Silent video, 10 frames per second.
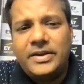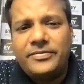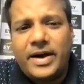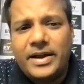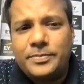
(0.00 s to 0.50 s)

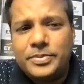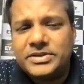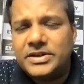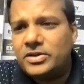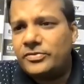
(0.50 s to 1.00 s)

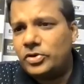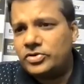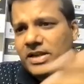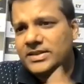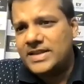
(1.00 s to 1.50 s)

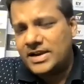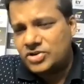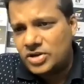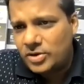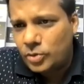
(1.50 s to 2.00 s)
85% of your
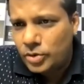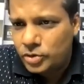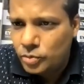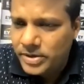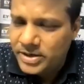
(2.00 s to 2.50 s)
transaction
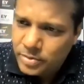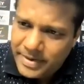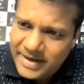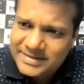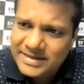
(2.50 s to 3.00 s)
are going to
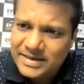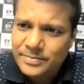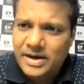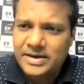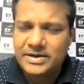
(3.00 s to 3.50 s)
be in
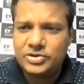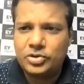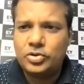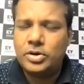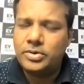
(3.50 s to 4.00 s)
domestic
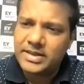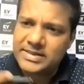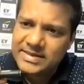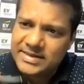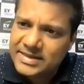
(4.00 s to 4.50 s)
market. So you
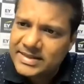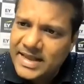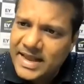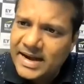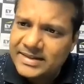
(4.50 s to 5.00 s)
got to
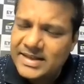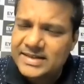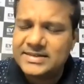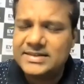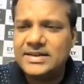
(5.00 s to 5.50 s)
consider
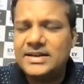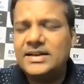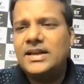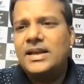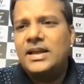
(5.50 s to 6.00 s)
that. That's
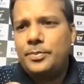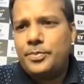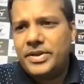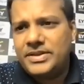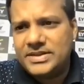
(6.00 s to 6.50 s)
the
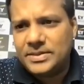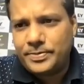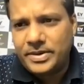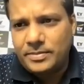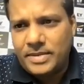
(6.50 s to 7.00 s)

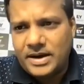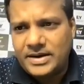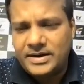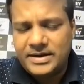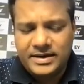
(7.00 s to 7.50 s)

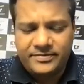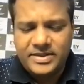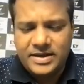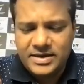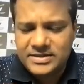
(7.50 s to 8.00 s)
principal
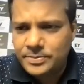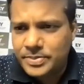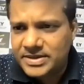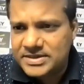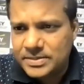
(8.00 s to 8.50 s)
market. And if
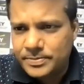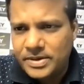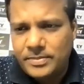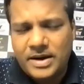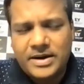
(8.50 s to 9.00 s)
there is a
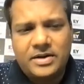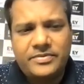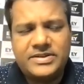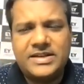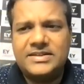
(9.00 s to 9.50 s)
principal
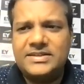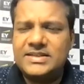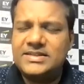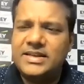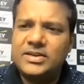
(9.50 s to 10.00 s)
market which
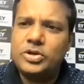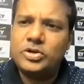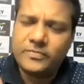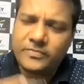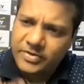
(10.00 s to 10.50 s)
exists,
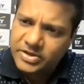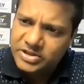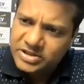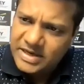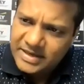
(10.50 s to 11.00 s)
then you need
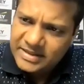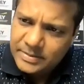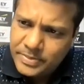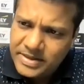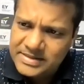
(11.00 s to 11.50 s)
to first
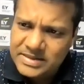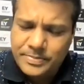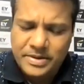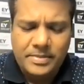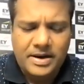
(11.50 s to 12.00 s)
take the
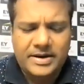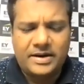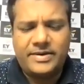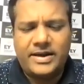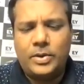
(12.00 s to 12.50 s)
principal
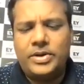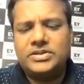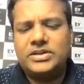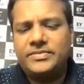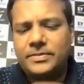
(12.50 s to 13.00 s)
market
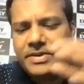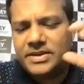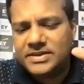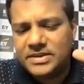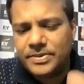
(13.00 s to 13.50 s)
valuation.
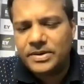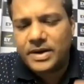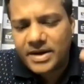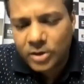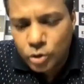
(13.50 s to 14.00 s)
If the
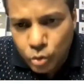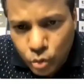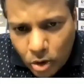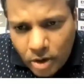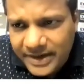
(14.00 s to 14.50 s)
principal market
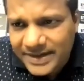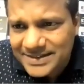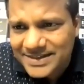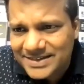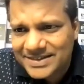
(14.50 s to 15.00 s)
do not
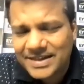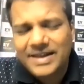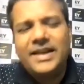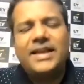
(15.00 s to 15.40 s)
exist,